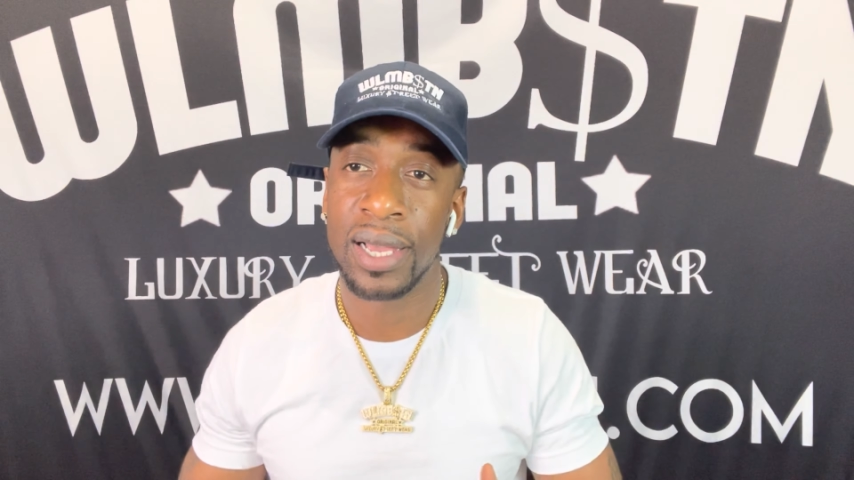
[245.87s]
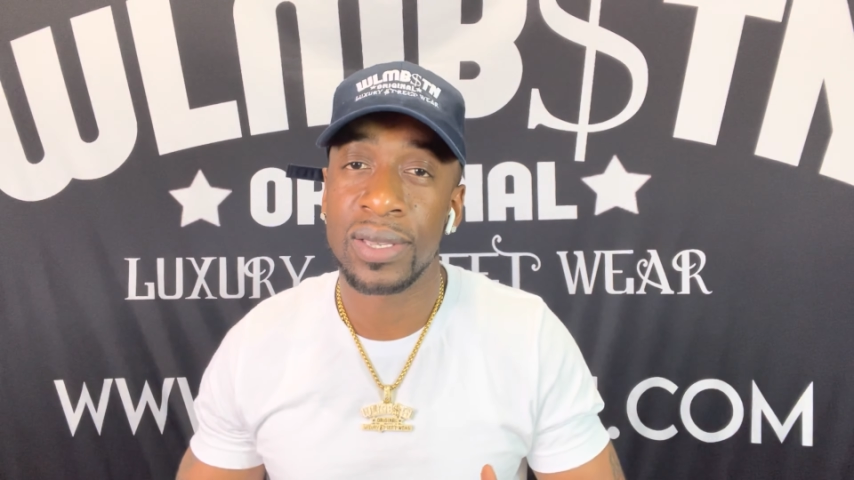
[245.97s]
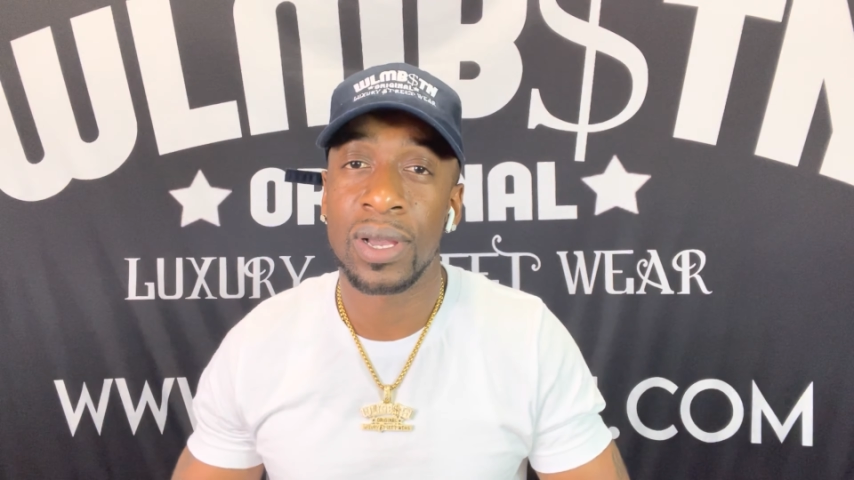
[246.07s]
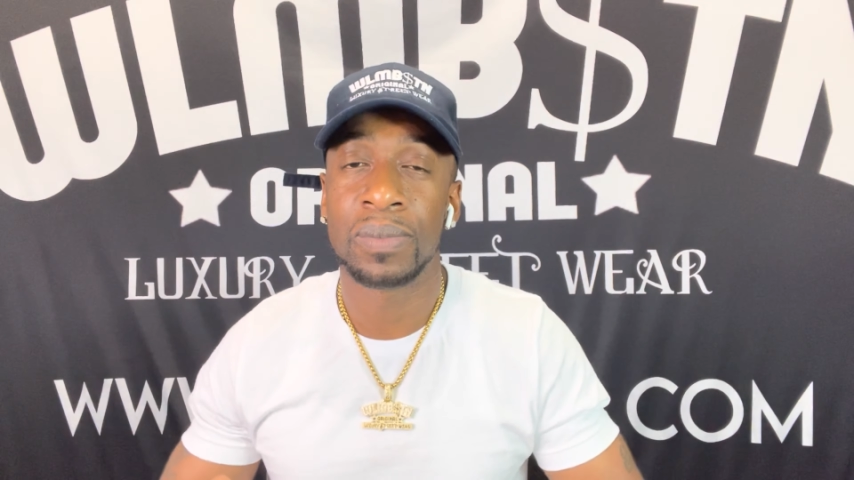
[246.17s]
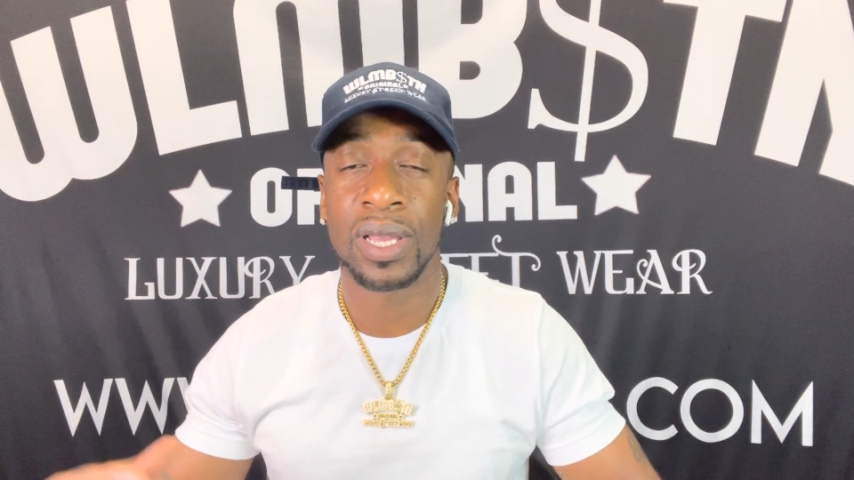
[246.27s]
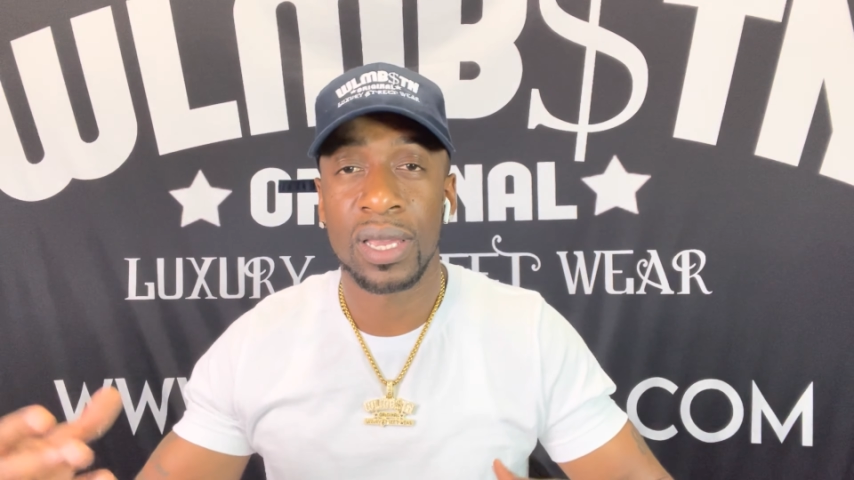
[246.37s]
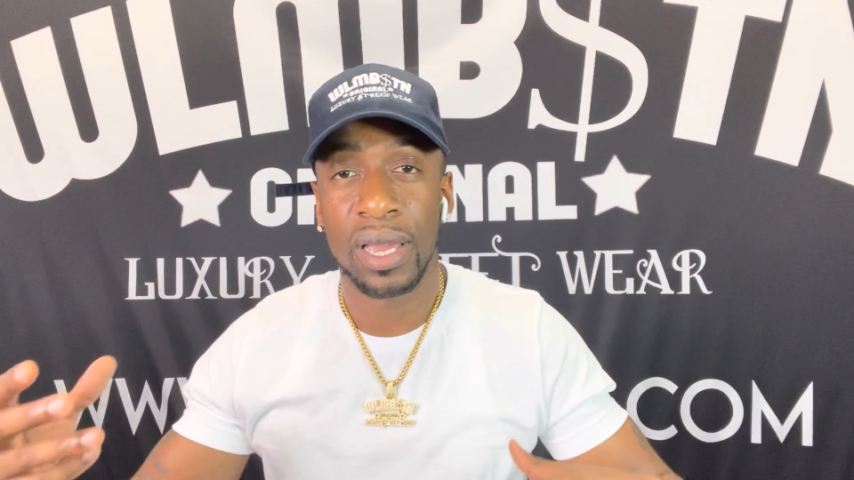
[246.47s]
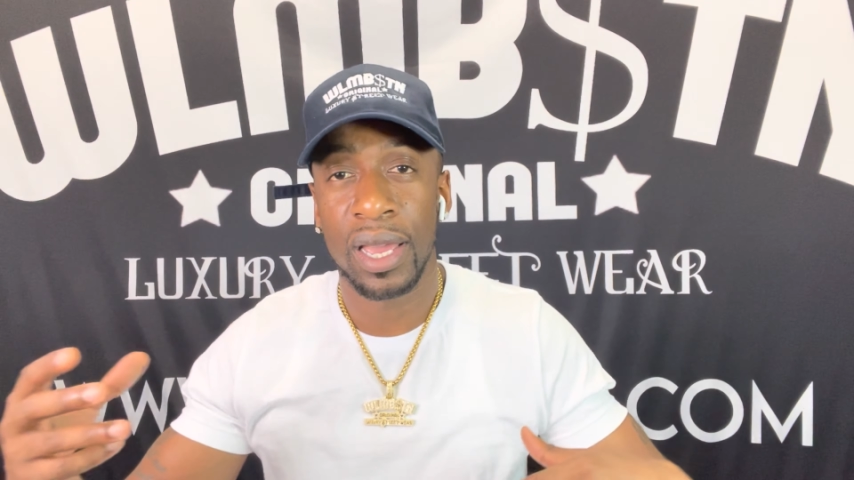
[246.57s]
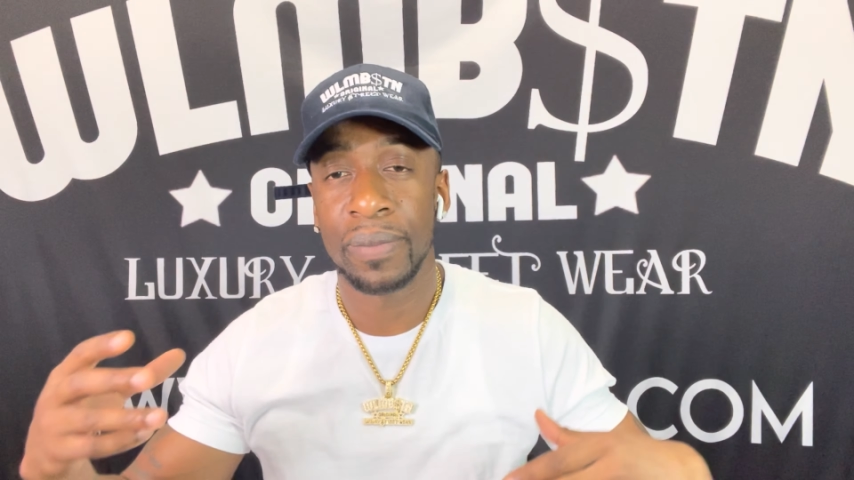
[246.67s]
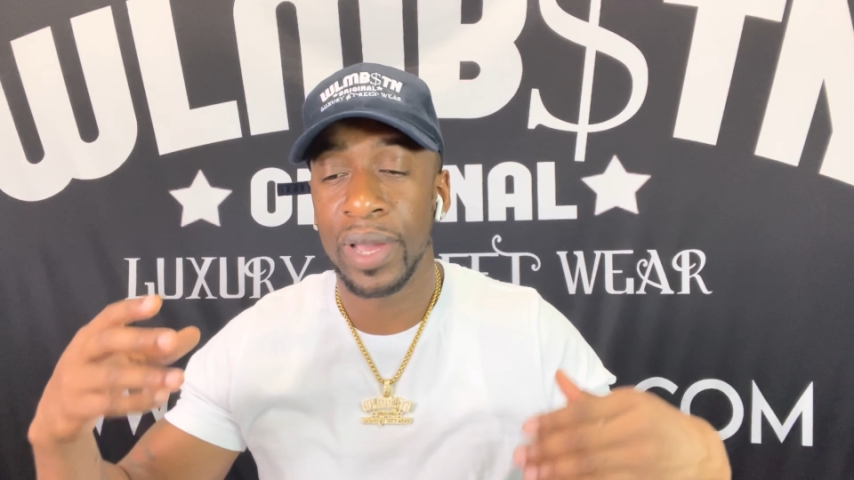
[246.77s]
So I'm thinking,
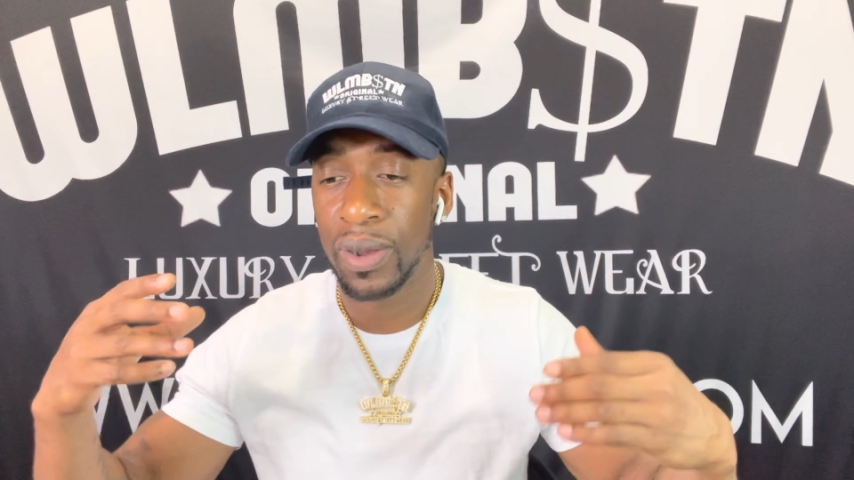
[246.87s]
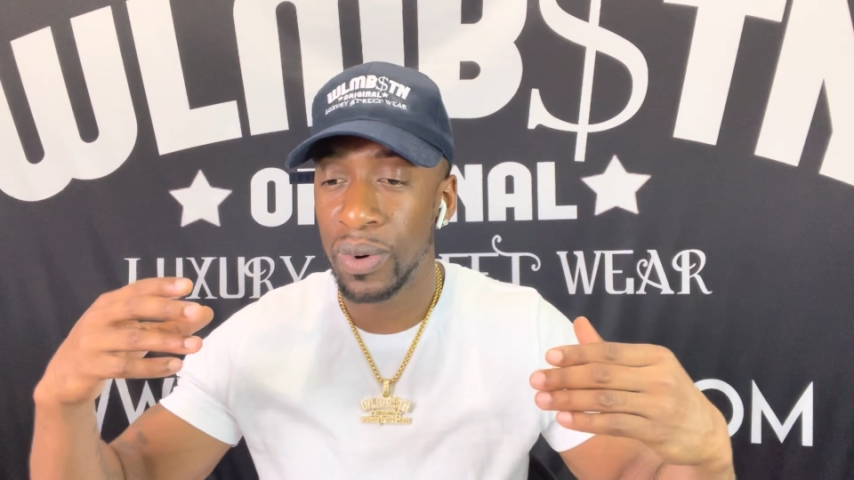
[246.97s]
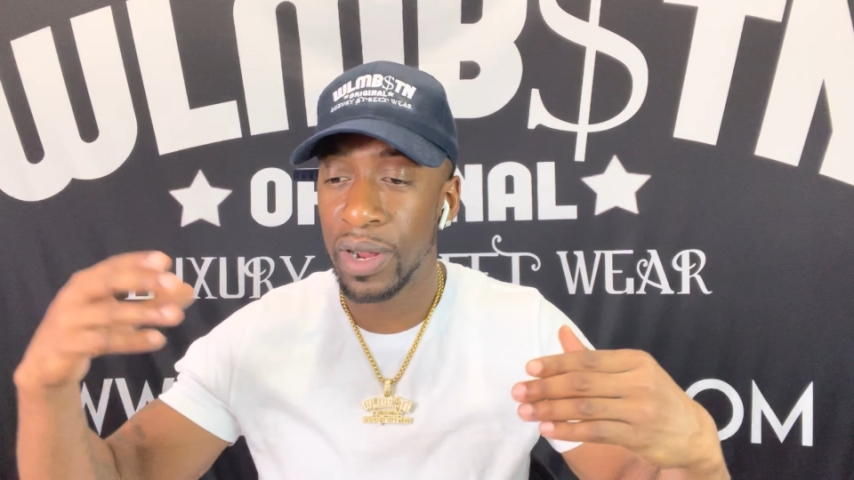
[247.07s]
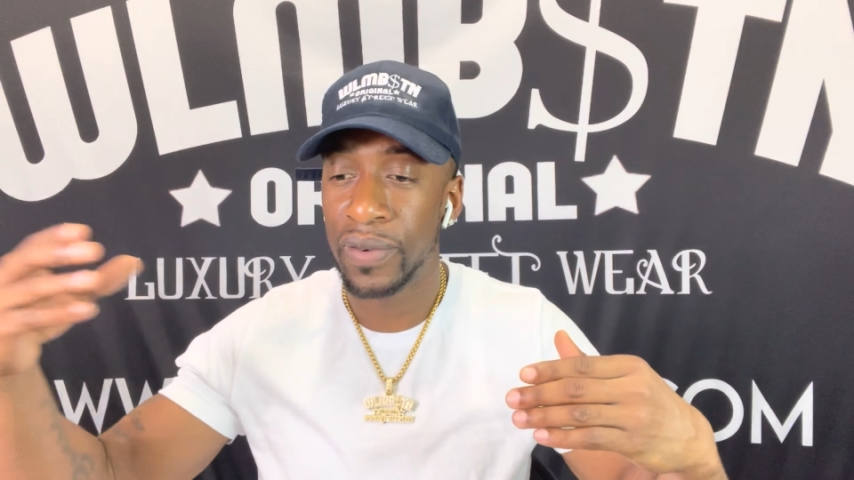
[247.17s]
hey, wherever